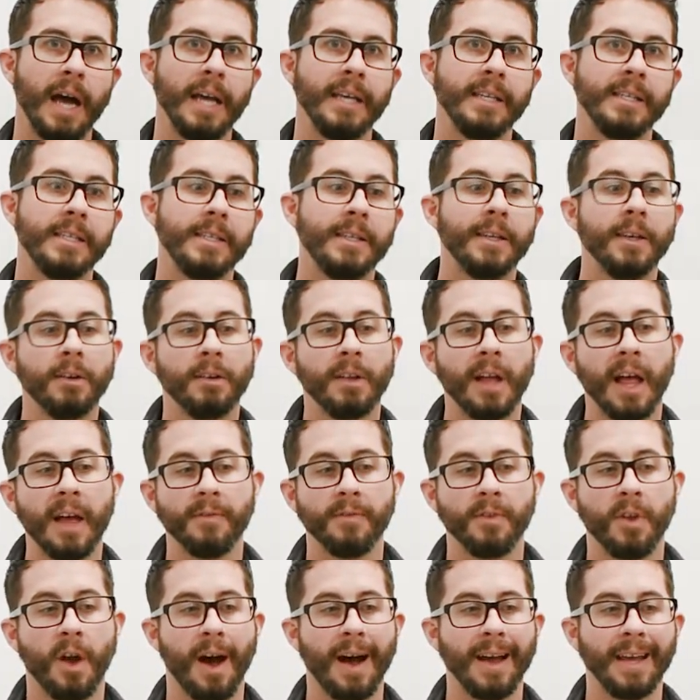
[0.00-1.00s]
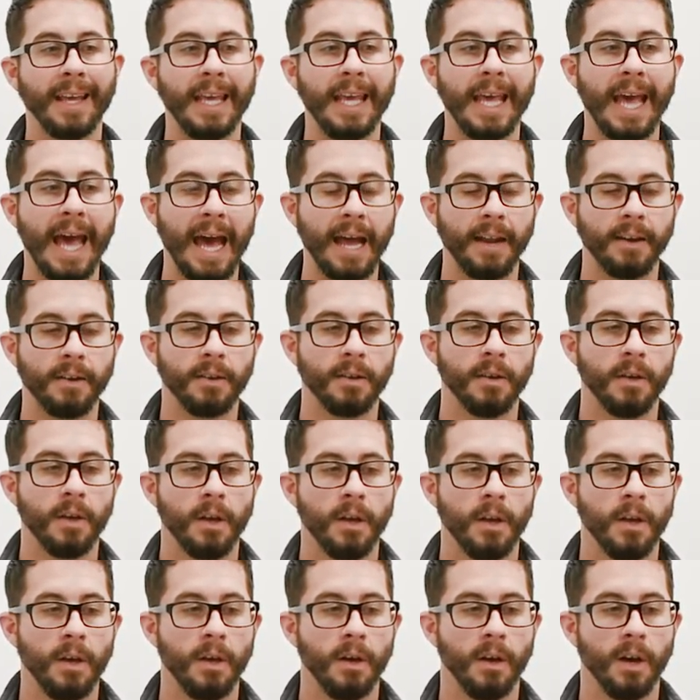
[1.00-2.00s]
I still have not yet
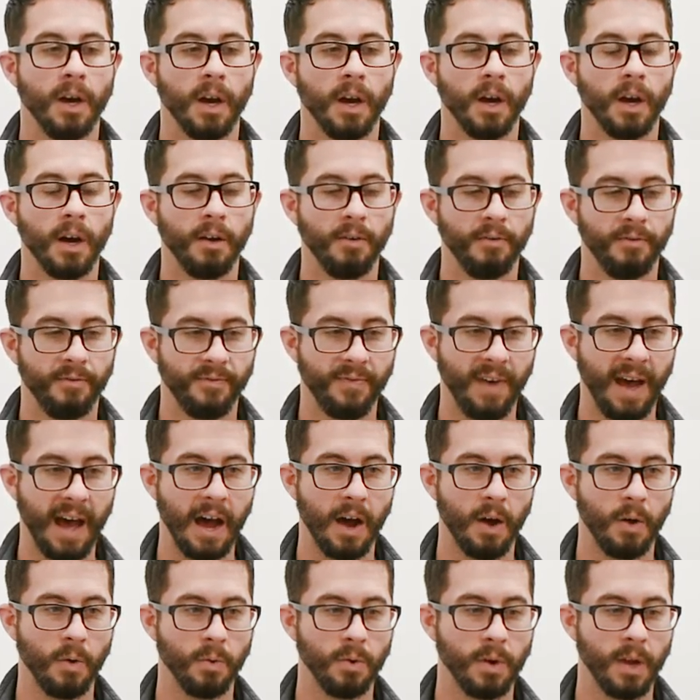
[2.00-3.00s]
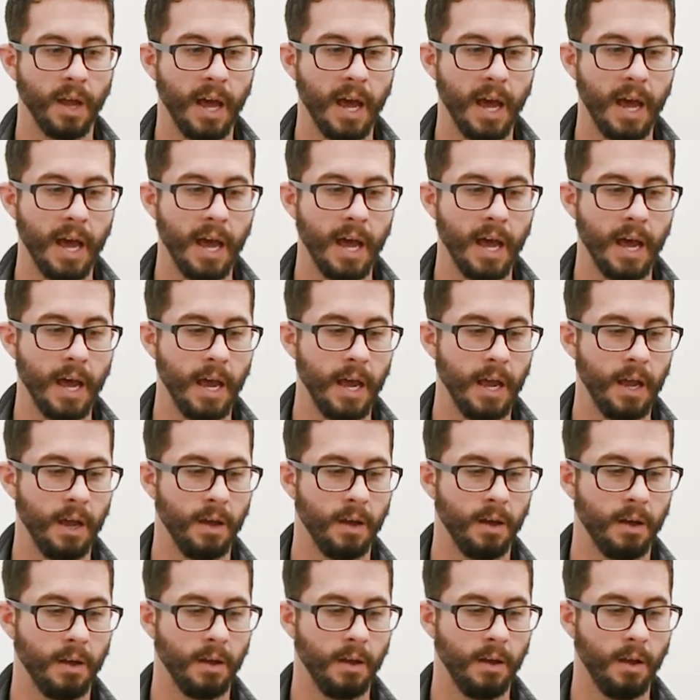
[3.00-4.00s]
uh, found a
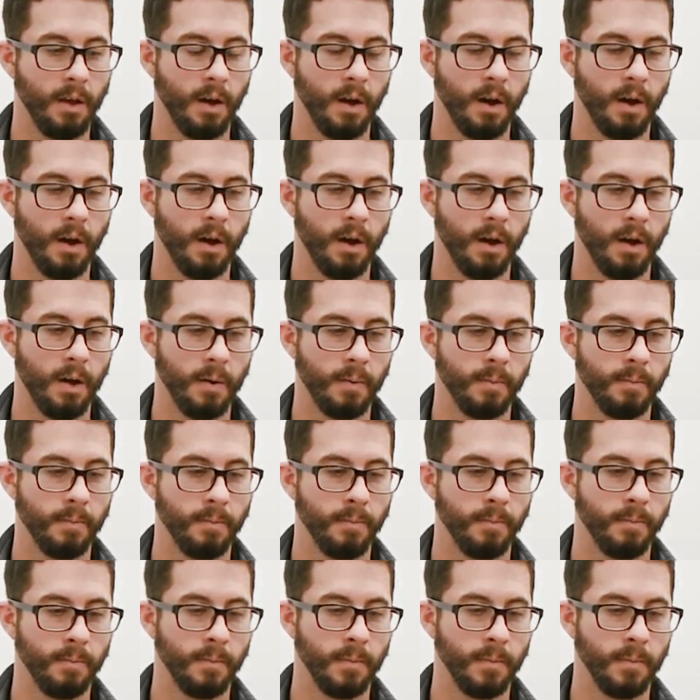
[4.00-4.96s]
um,